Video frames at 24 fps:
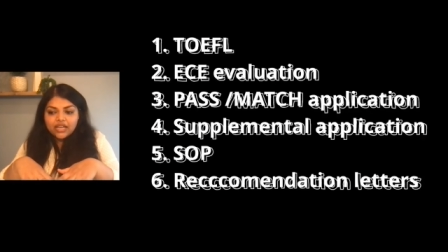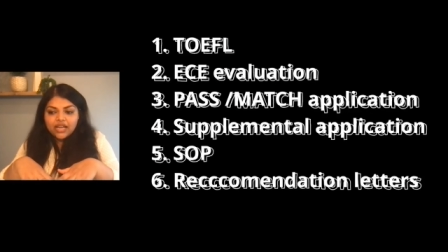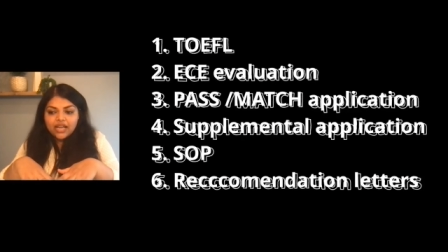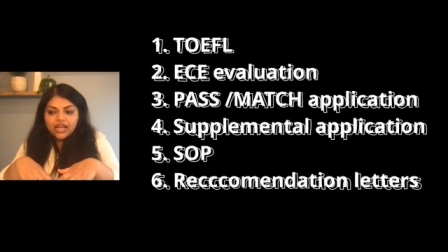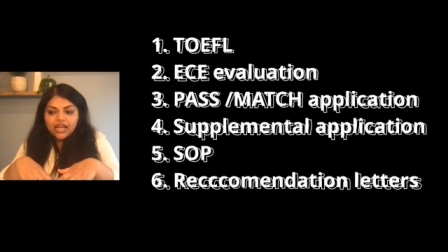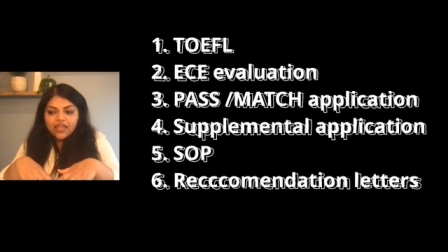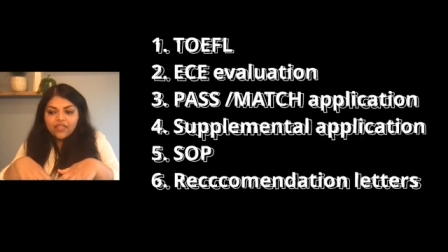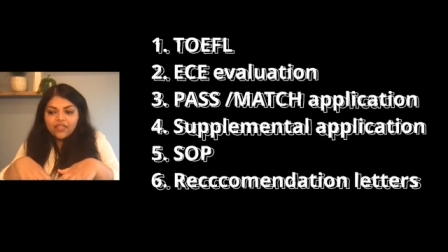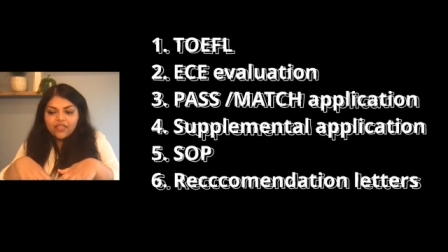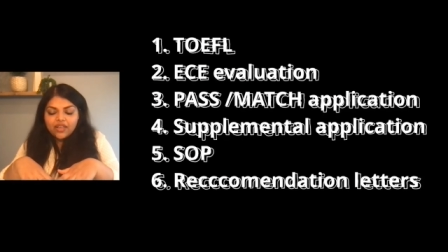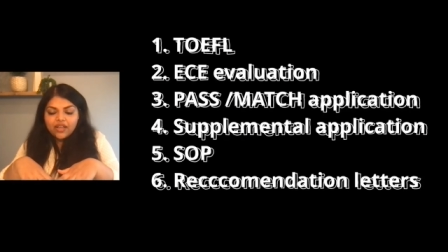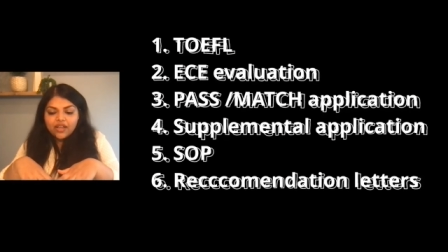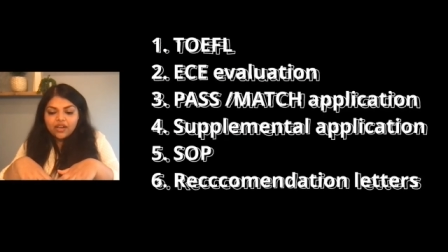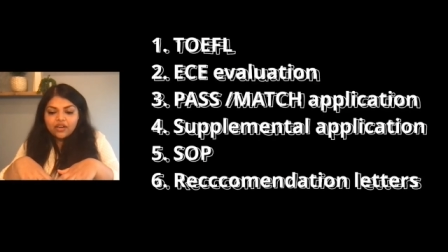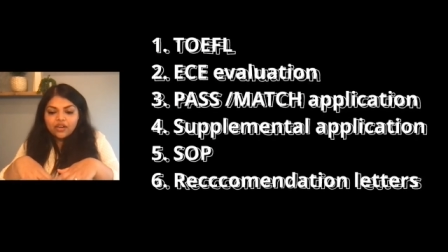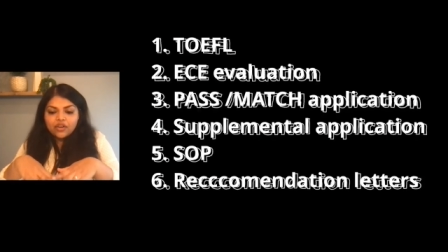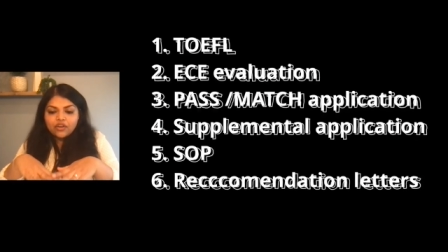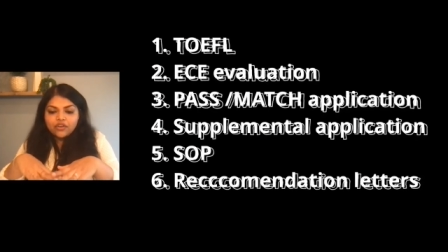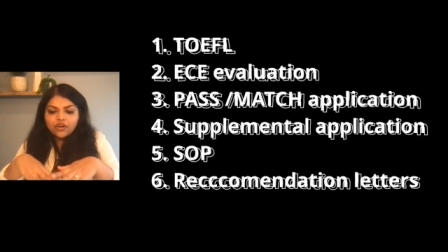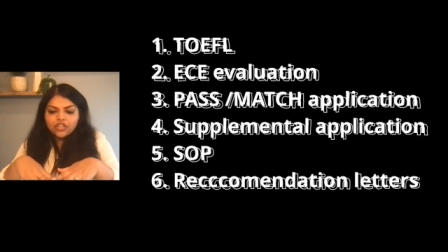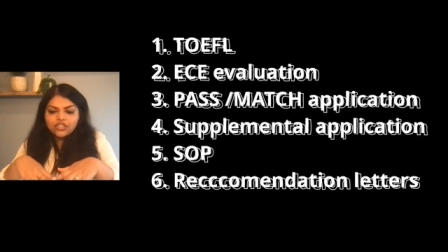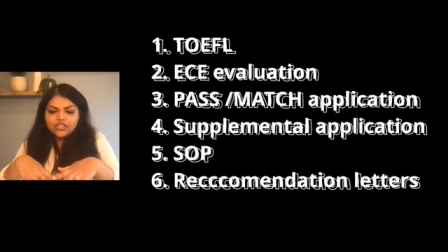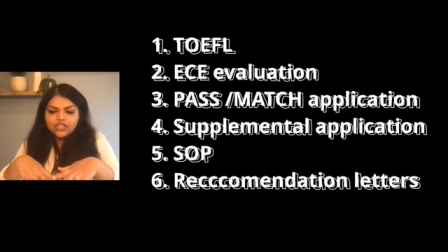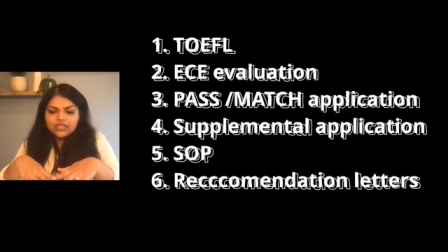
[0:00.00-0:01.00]
and then
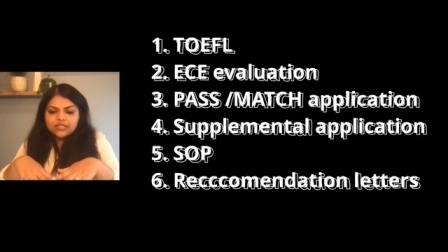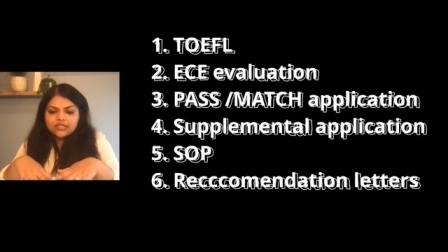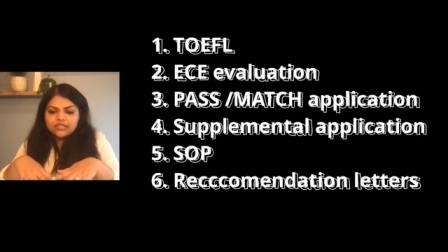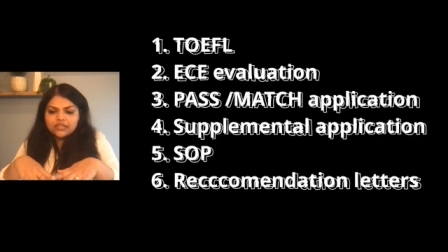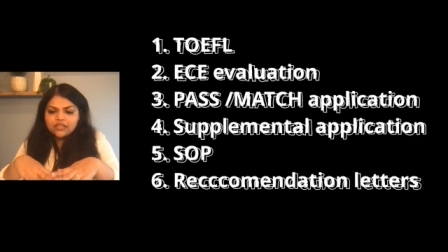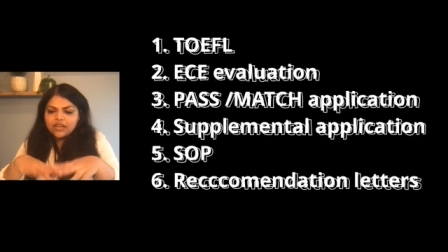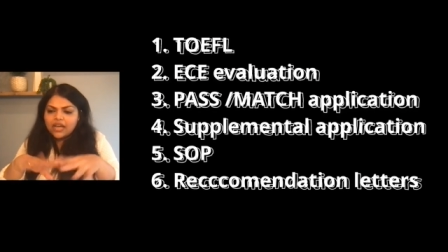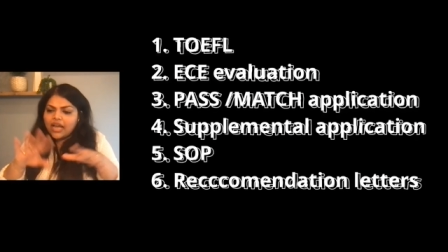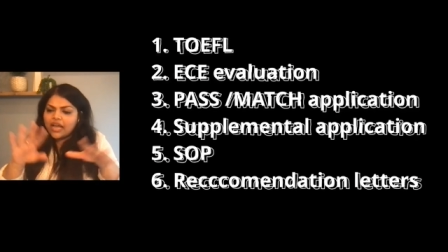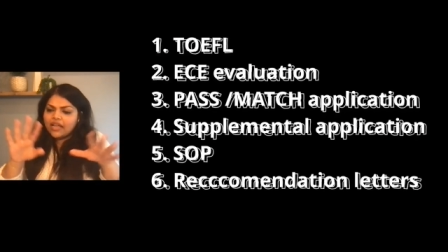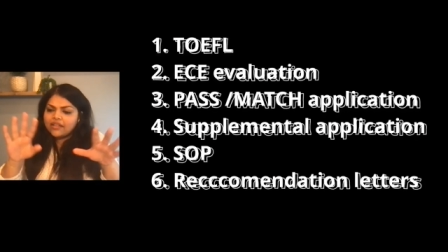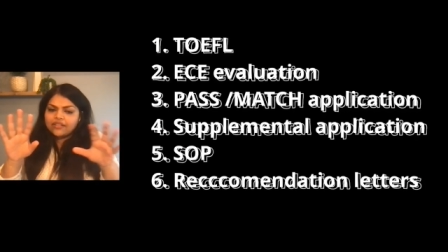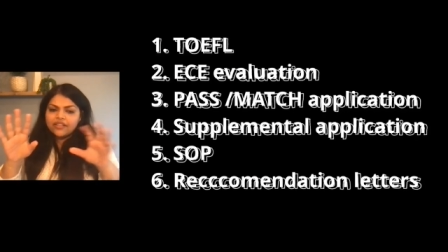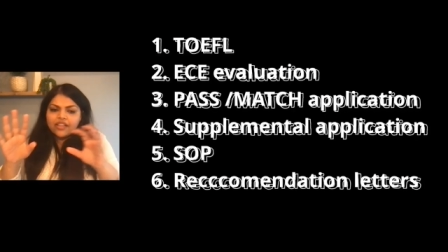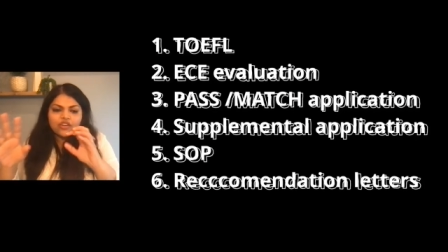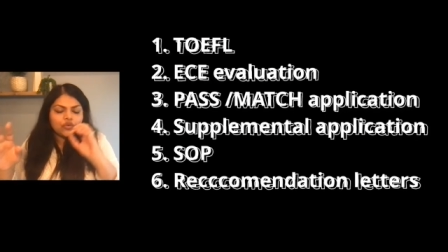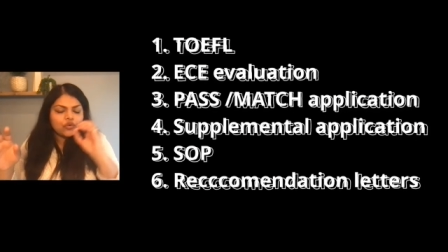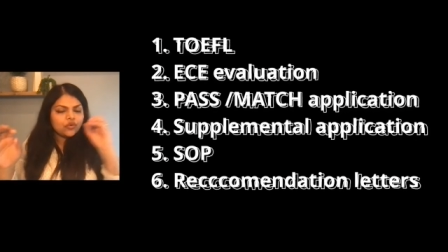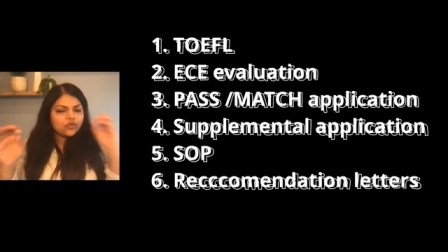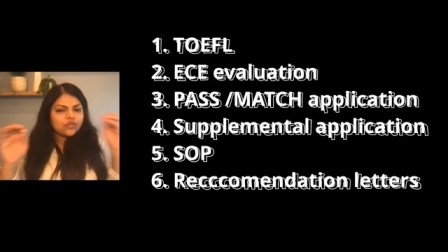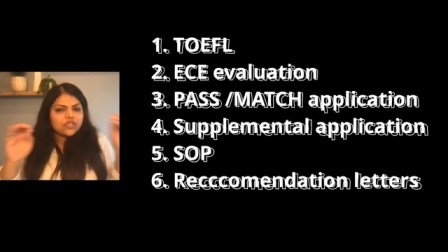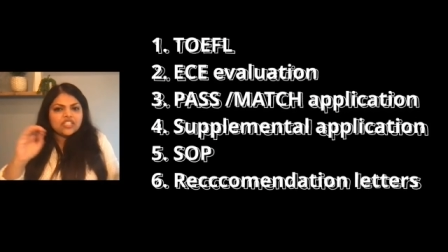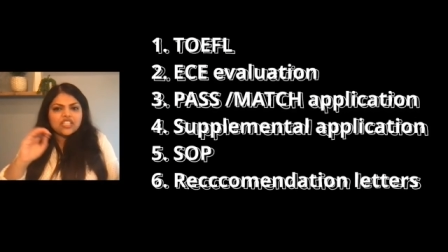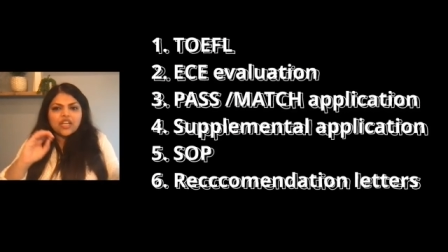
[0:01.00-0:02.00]
Rochester had their
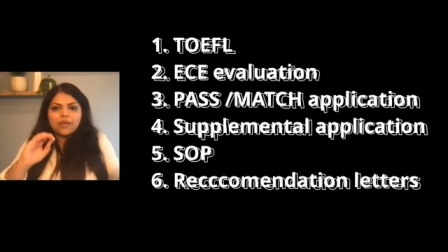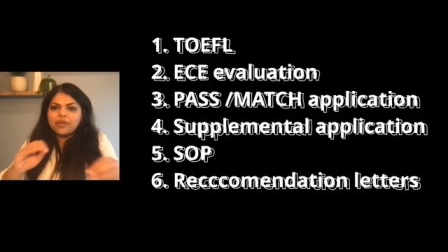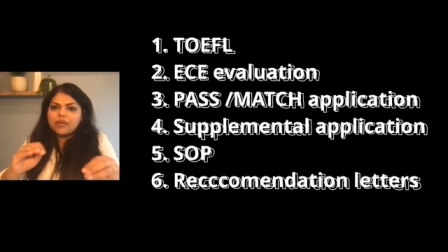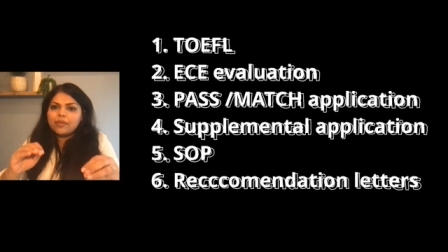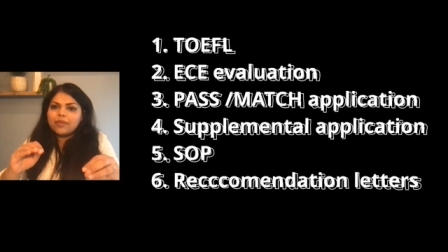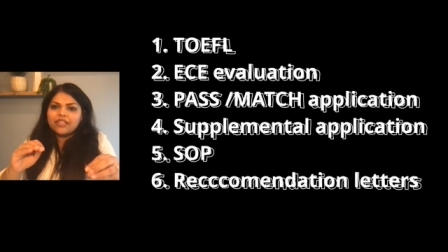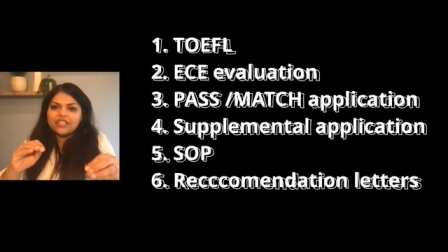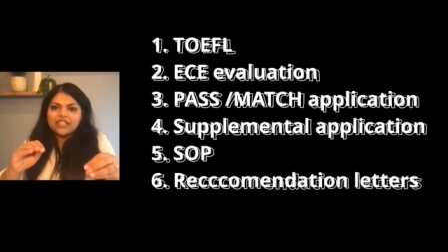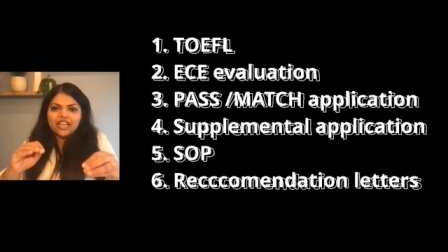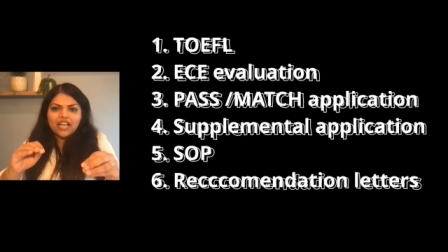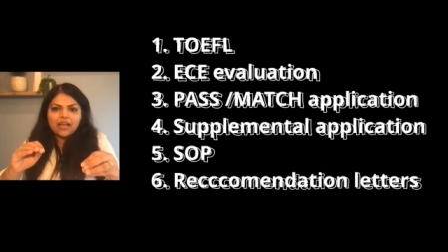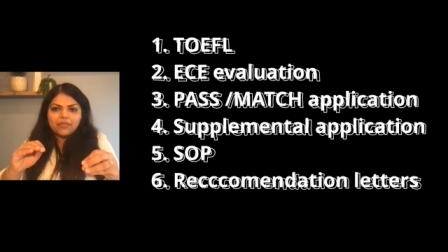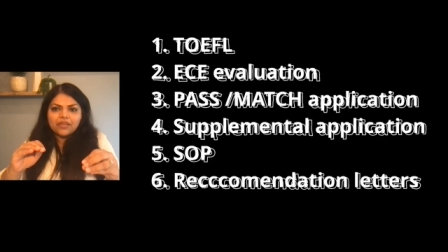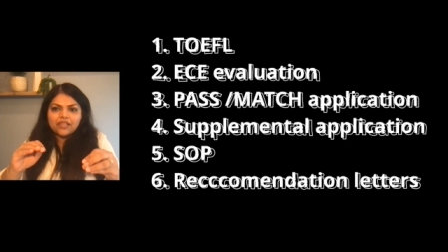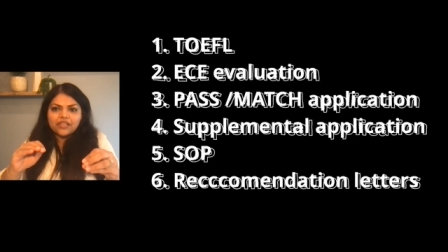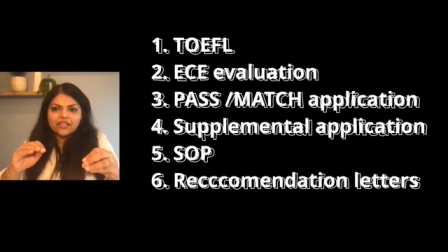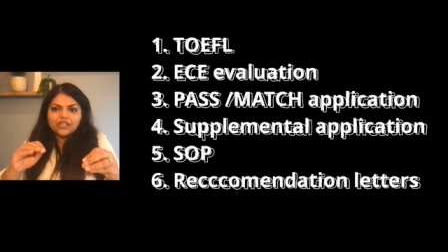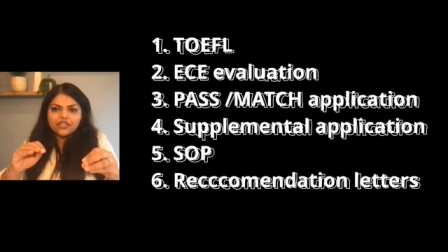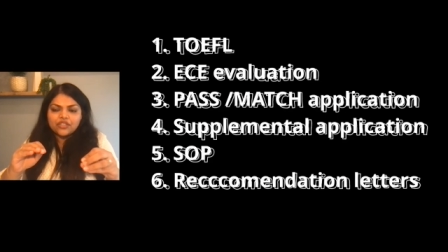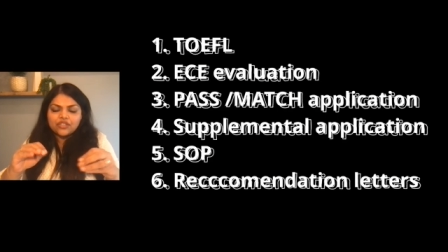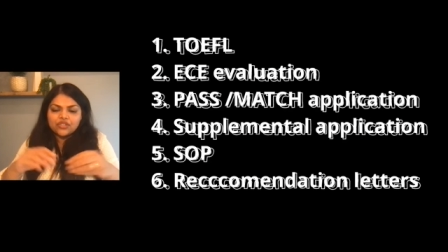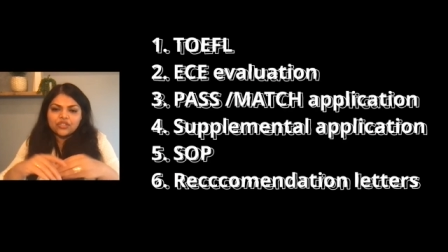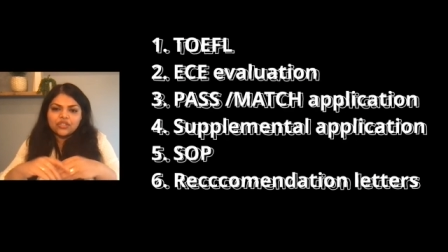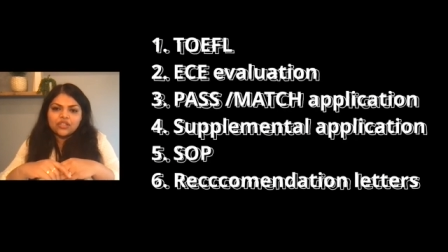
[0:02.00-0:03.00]
own supplemental
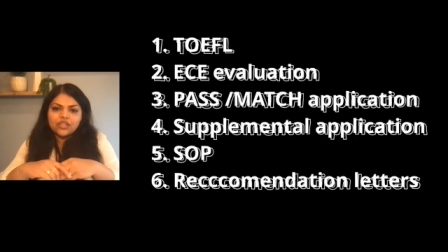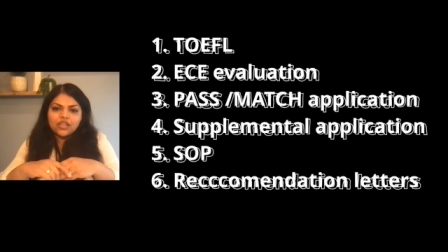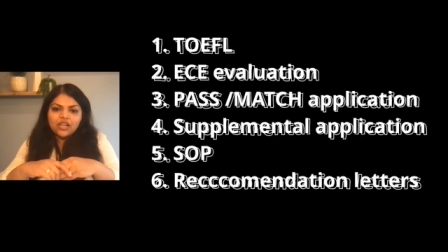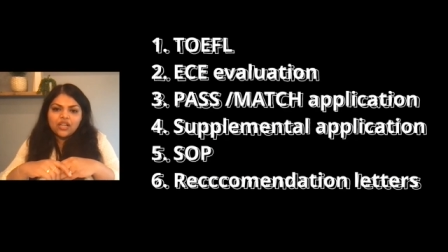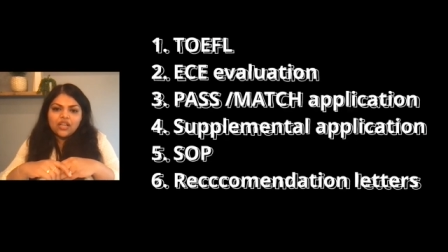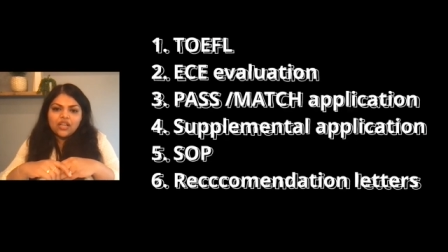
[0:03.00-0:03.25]
application.